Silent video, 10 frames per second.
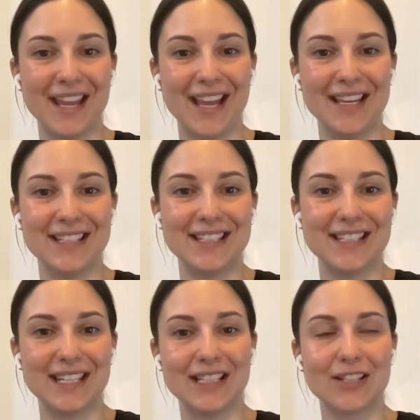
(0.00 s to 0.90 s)
And
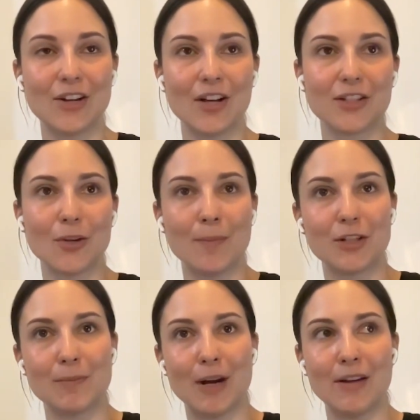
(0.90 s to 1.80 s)
it's not so
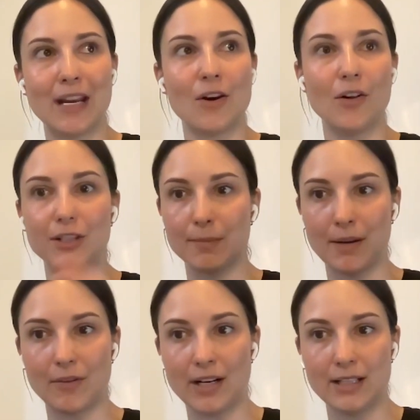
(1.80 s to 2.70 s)
much about an
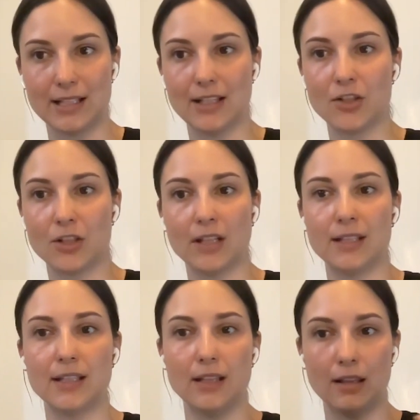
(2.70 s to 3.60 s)
ultimate right decision.
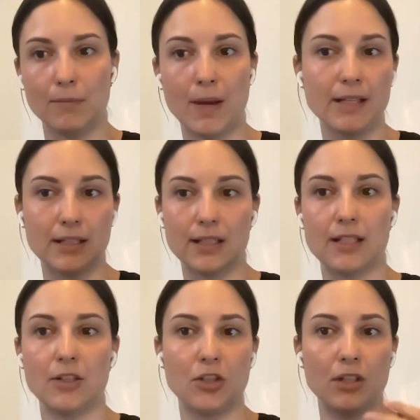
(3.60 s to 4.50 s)
It's the best
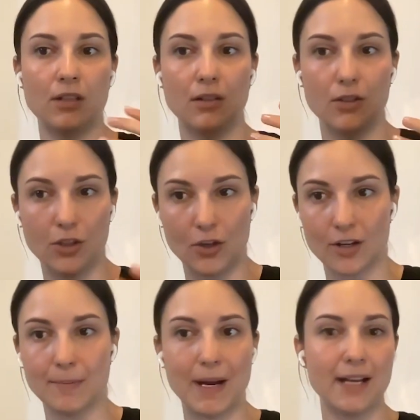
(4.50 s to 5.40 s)
decision to your
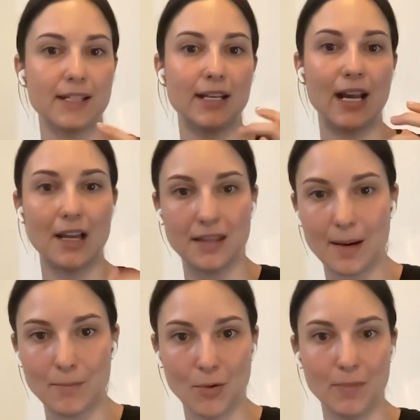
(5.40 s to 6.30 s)
capacity at
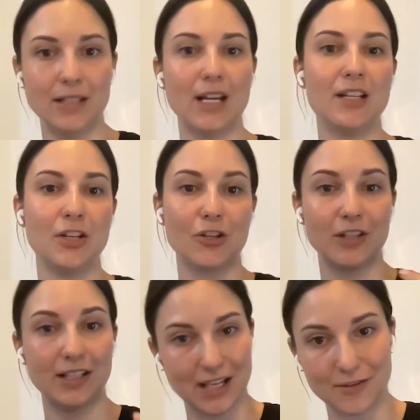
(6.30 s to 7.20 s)
that moment, and you're
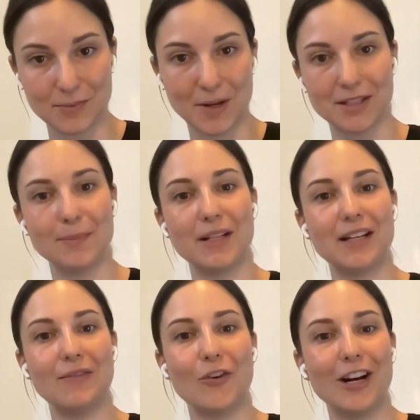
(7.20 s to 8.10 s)
going to take
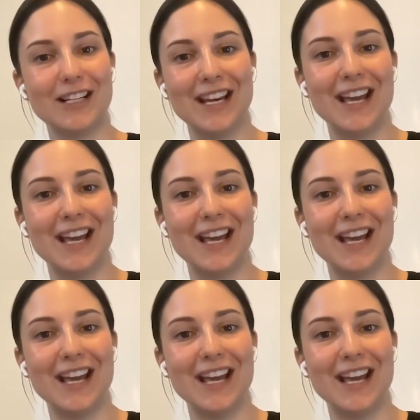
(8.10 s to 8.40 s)
responsibility for it.